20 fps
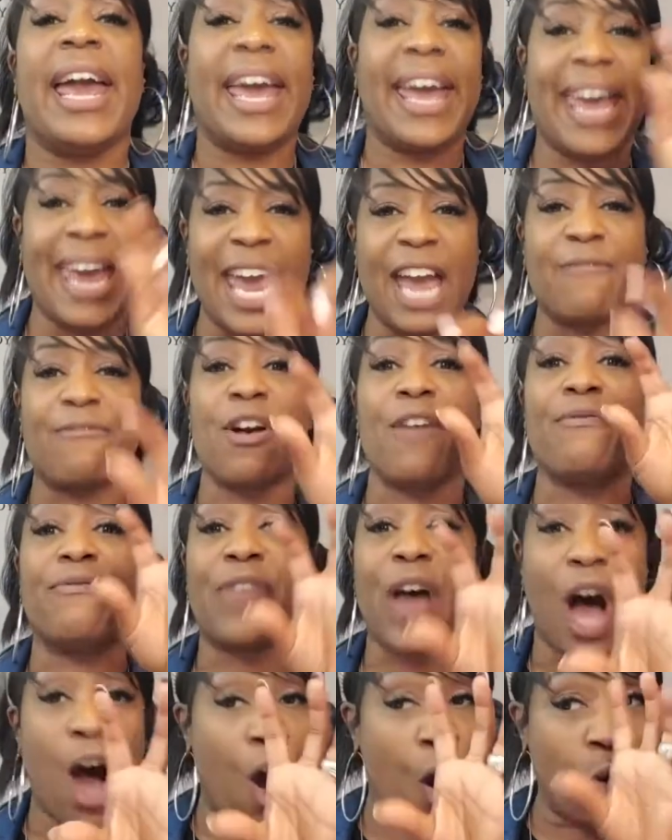even
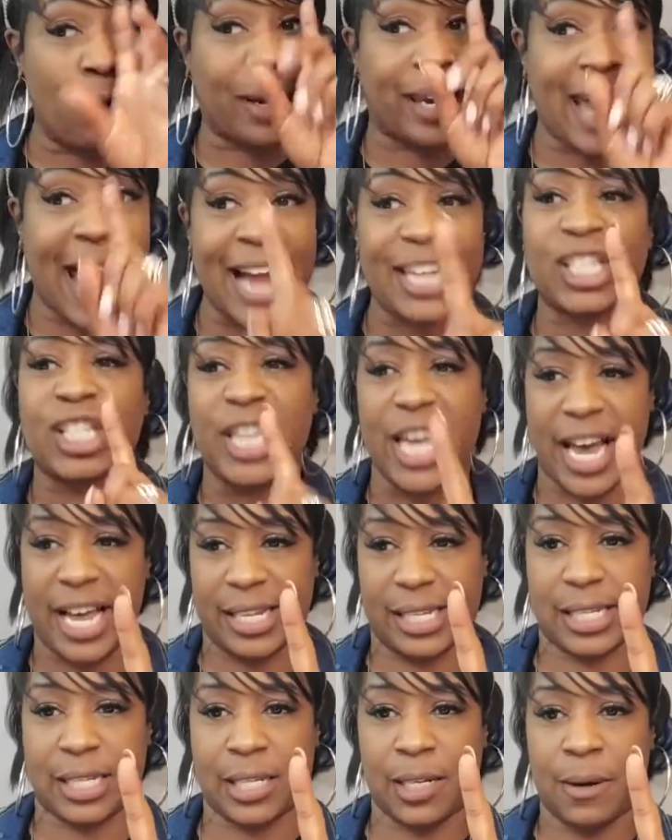though, catch
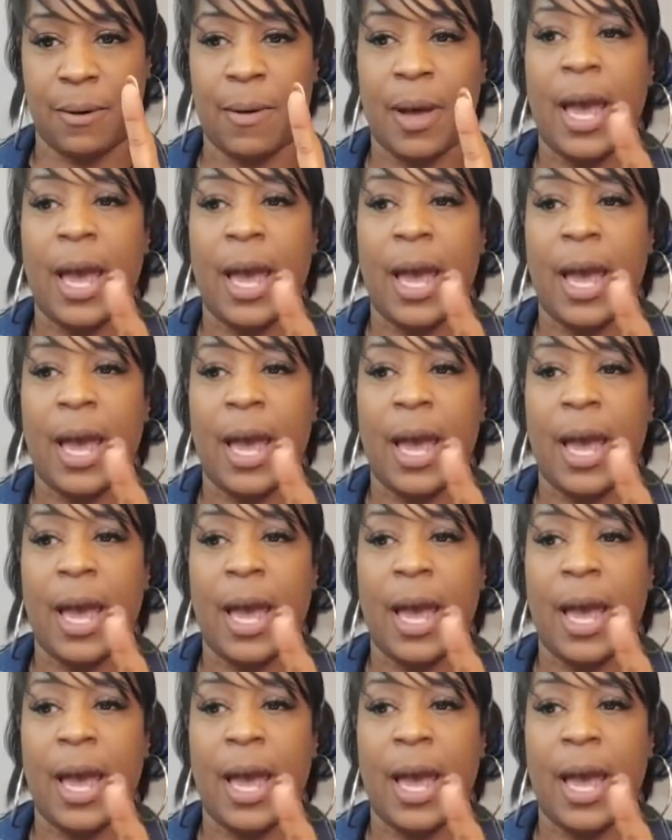this,